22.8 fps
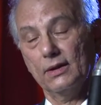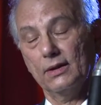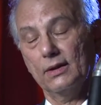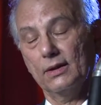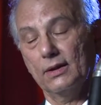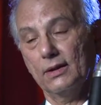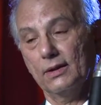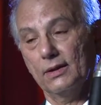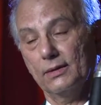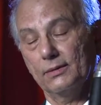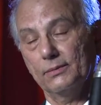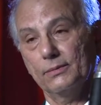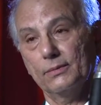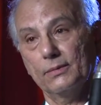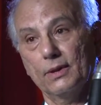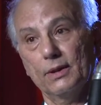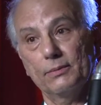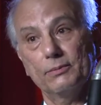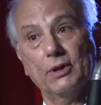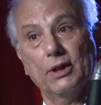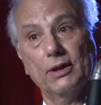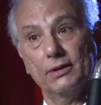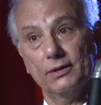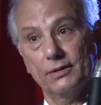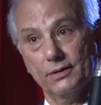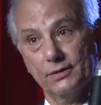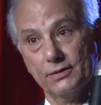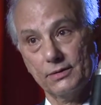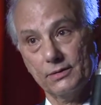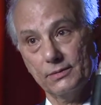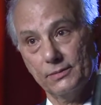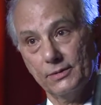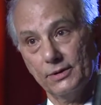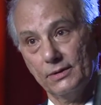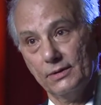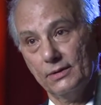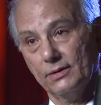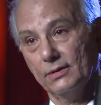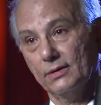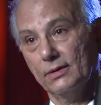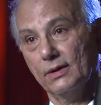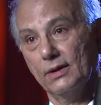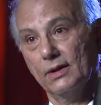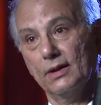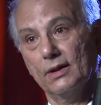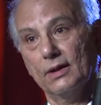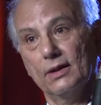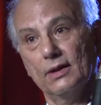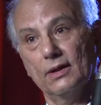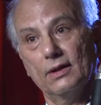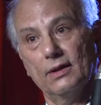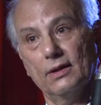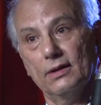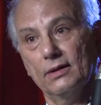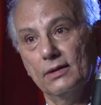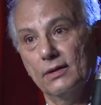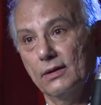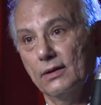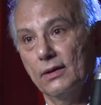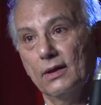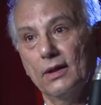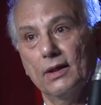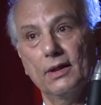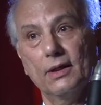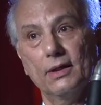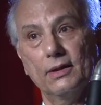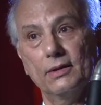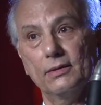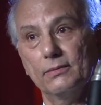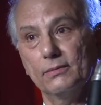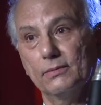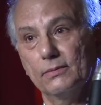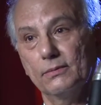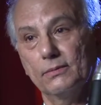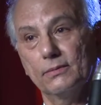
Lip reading: I bought an instrument, and I